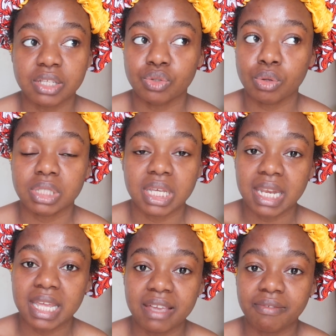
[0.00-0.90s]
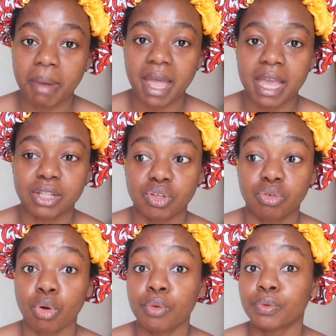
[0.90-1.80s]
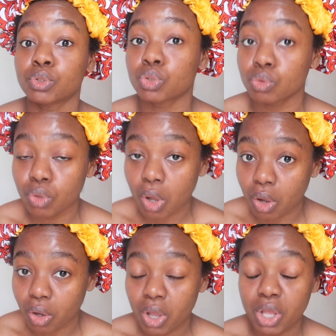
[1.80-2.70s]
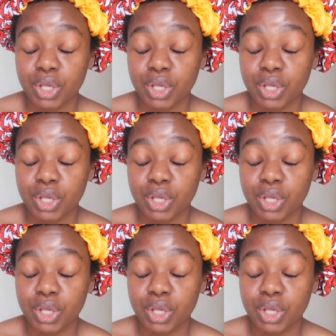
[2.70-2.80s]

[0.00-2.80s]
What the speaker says: is not to leave my hair to grow for too long.